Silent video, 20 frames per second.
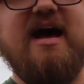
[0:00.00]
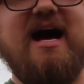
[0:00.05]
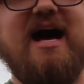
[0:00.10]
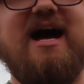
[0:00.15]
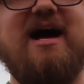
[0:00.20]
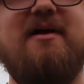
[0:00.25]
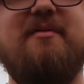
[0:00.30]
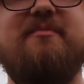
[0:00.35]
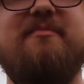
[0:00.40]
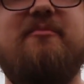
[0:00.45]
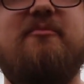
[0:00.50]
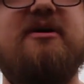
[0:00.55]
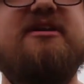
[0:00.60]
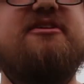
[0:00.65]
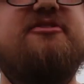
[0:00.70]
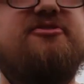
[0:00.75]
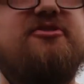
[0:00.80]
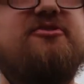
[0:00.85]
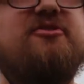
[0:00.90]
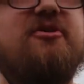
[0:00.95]
When
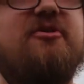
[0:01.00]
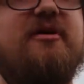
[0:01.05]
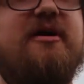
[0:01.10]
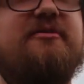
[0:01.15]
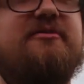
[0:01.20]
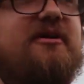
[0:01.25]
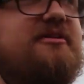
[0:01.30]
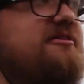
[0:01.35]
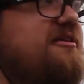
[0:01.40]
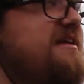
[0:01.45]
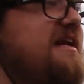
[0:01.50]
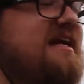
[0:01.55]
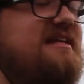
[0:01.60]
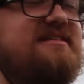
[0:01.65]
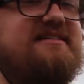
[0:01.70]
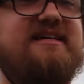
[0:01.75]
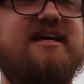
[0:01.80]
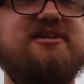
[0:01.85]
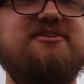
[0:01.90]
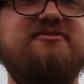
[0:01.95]
you do go out on your
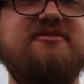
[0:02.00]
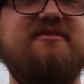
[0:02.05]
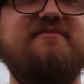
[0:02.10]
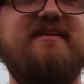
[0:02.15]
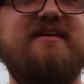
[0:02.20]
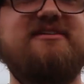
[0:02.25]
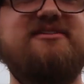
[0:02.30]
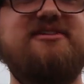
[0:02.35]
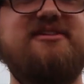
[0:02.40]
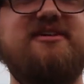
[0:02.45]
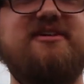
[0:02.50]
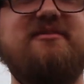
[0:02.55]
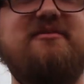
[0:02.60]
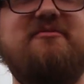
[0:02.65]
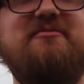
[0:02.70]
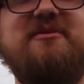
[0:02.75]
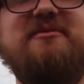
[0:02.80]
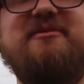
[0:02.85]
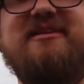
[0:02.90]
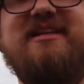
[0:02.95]
next nature
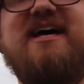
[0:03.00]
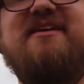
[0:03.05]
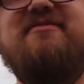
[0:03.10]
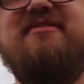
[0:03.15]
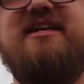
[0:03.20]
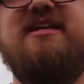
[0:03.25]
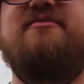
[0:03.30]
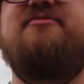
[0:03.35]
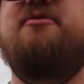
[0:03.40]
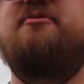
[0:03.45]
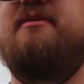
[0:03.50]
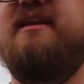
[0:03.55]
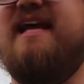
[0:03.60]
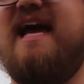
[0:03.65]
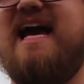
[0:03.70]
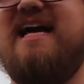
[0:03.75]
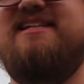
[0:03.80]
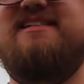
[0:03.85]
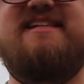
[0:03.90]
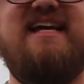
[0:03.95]
adventure, we would love it if you would
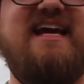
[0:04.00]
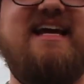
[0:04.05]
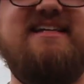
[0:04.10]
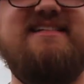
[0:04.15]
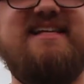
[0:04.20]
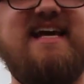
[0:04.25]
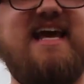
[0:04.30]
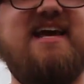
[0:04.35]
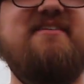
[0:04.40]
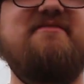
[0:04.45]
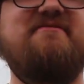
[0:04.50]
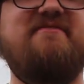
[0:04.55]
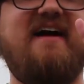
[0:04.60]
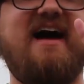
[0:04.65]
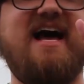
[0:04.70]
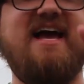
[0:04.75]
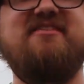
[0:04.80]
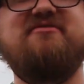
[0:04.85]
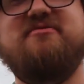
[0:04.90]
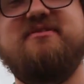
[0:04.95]
hashtag
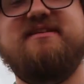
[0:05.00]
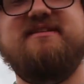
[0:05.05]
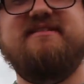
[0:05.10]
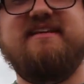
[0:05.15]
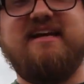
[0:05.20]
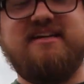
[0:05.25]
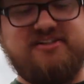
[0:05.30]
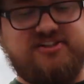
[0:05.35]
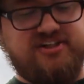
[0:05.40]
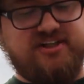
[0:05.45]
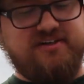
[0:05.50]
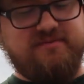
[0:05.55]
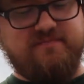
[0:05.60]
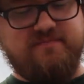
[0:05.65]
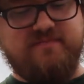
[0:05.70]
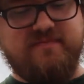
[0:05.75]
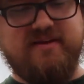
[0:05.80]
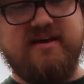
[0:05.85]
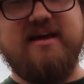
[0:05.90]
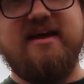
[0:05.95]
Take5WithNature,
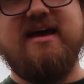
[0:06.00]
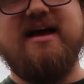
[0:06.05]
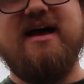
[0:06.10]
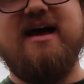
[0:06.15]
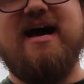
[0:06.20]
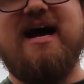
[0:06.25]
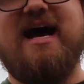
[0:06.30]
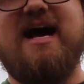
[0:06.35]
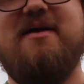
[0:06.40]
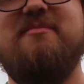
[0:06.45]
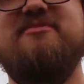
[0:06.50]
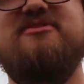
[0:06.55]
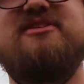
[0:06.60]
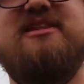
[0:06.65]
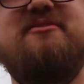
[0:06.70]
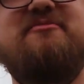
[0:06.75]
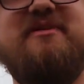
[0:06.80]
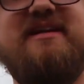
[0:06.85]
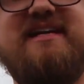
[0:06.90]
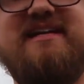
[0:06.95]

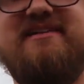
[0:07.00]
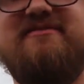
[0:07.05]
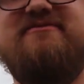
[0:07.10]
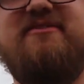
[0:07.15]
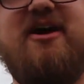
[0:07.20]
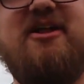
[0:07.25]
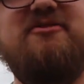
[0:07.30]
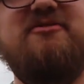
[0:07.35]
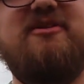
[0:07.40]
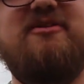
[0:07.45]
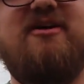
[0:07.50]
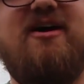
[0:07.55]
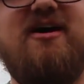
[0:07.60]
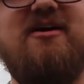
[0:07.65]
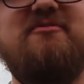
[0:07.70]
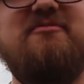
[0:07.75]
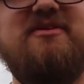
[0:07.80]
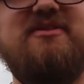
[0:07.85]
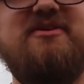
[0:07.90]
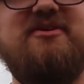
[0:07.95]
so that we can follow
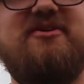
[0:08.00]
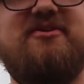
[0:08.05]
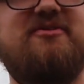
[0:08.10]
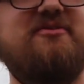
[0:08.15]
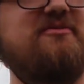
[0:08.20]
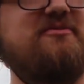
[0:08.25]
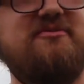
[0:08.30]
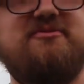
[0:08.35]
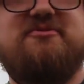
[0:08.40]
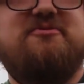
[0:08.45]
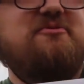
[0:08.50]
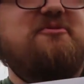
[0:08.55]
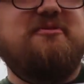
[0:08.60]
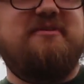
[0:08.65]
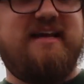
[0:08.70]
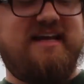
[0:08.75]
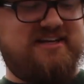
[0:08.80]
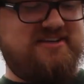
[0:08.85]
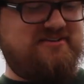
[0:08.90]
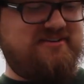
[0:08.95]
along with your cool
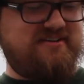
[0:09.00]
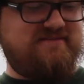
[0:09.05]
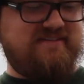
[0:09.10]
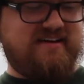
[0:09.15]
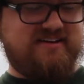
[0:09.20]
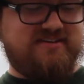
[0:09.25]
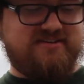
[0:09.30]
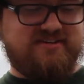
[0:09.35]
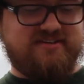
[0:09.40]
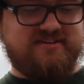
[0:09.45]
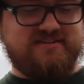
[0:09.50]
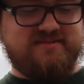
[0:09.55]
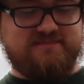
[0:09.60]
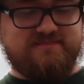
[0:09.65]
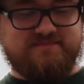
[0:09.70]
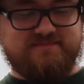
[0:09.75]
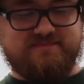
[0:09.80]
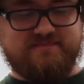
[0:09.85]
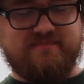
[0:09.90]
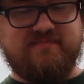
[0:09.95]
nature adventures.
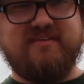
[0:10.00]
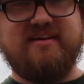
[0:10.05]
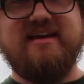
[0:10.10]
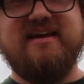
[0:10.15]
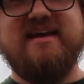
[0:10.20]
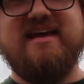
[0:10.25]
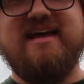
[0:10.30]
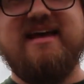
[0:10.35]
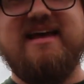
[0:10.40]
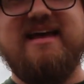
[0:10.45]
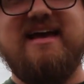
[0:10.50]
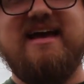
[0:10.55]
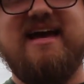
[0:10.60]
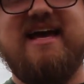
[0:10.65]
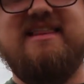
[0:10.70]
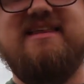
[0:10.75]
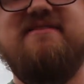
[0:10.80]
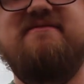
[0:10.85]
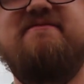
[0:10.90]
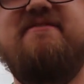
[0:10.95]

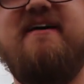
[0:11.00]
And then